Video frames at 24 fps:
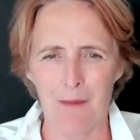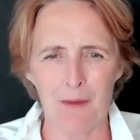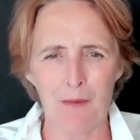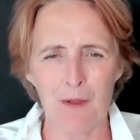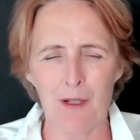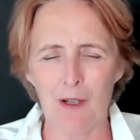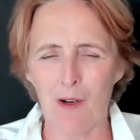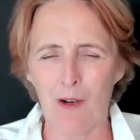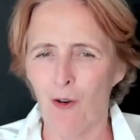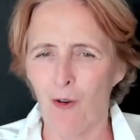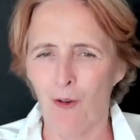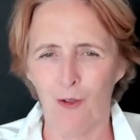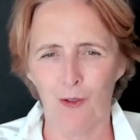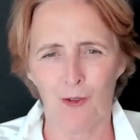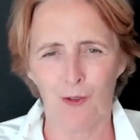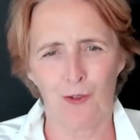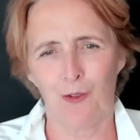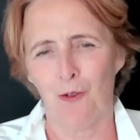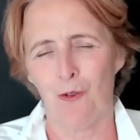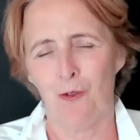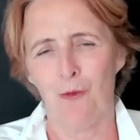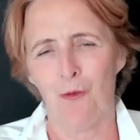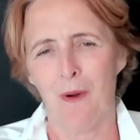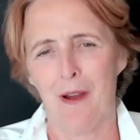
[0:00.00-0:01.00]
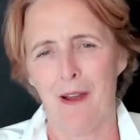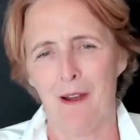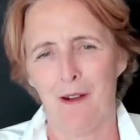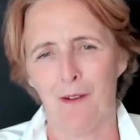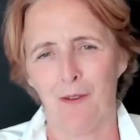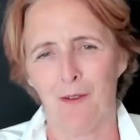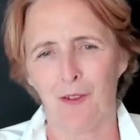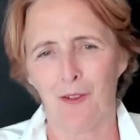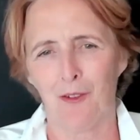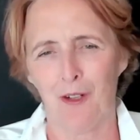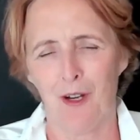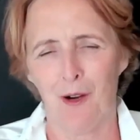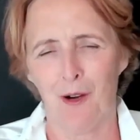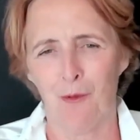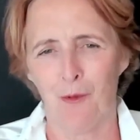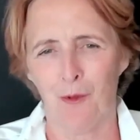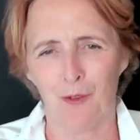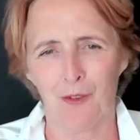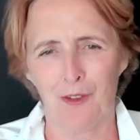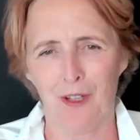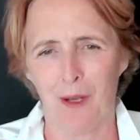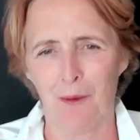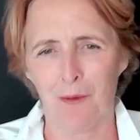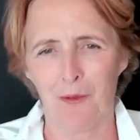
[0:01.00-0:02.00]
I mean, we're all so aware of Star
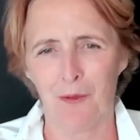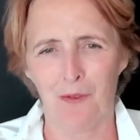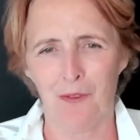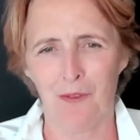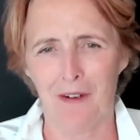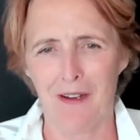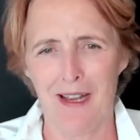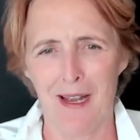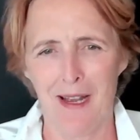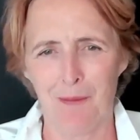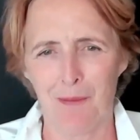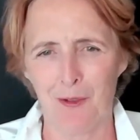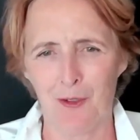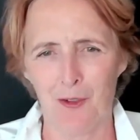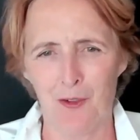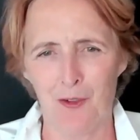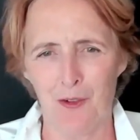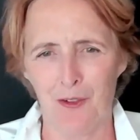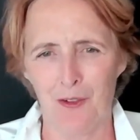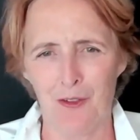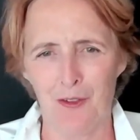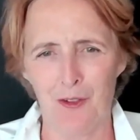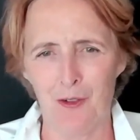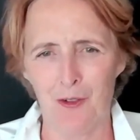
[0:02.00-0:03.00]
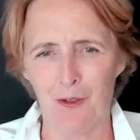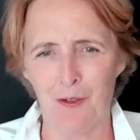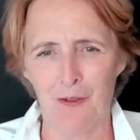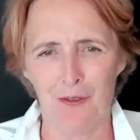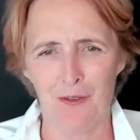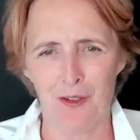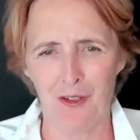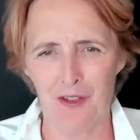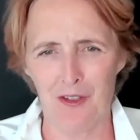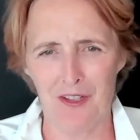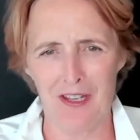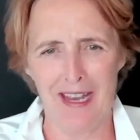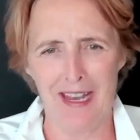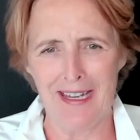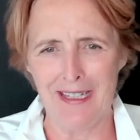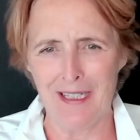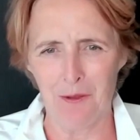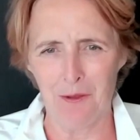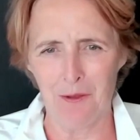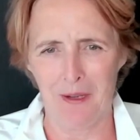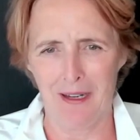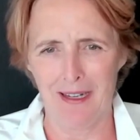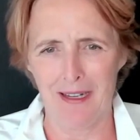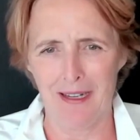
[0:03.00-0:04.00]
Wars. I was very happy to join the universe
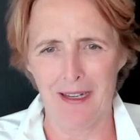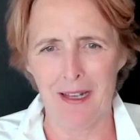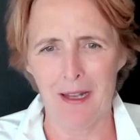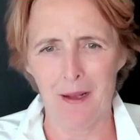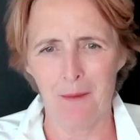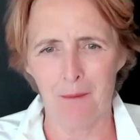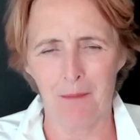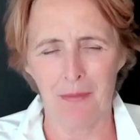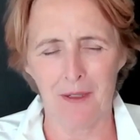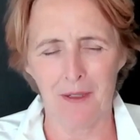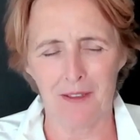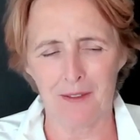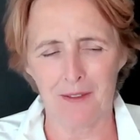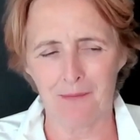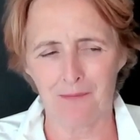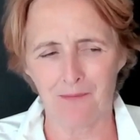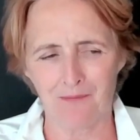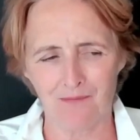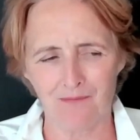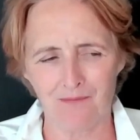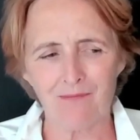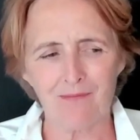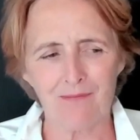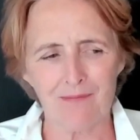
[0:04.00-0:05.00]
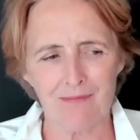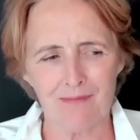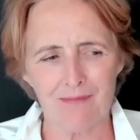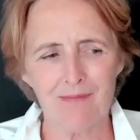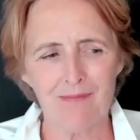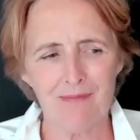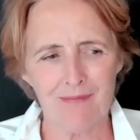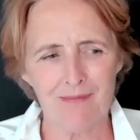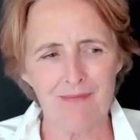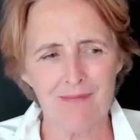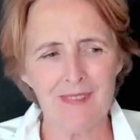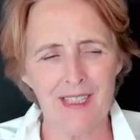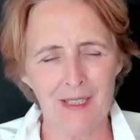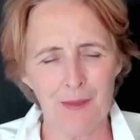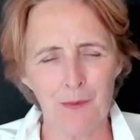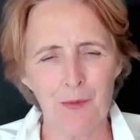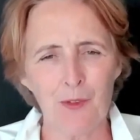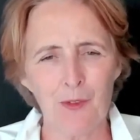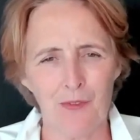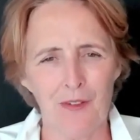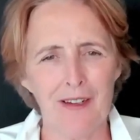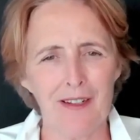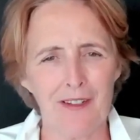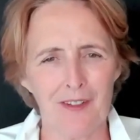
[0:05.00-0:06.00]
anyway, but it
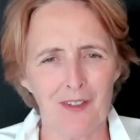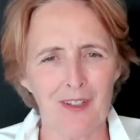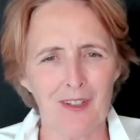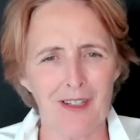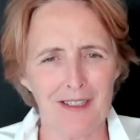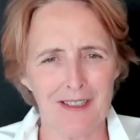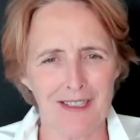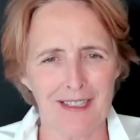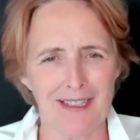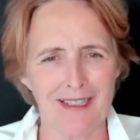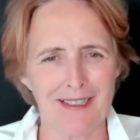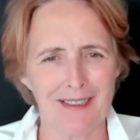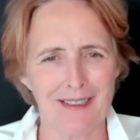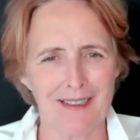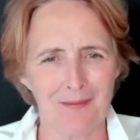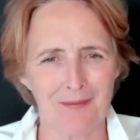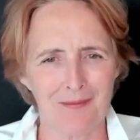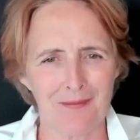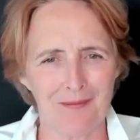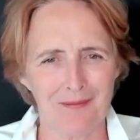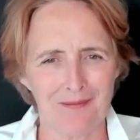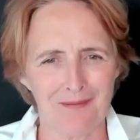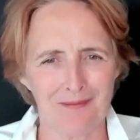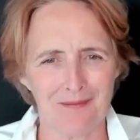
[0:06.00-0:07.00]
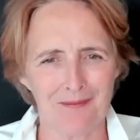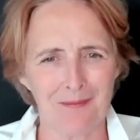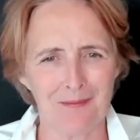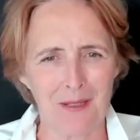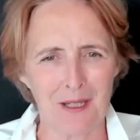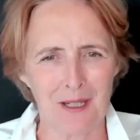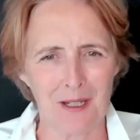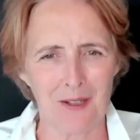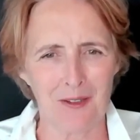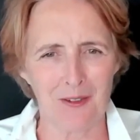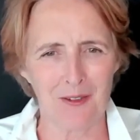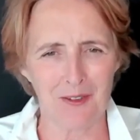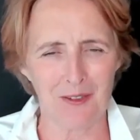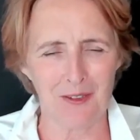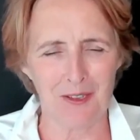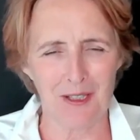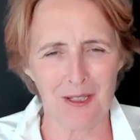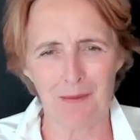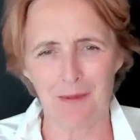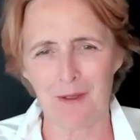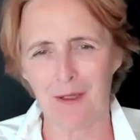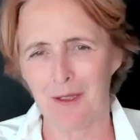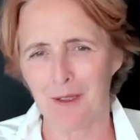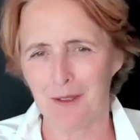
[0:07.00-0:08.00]
was very exciting being asked to
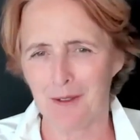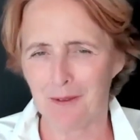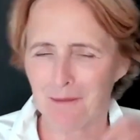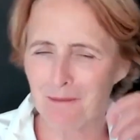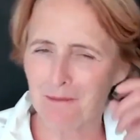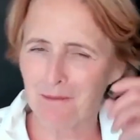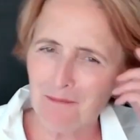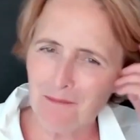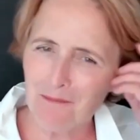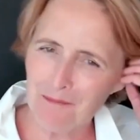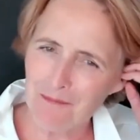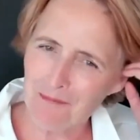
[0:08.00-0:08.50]
take part.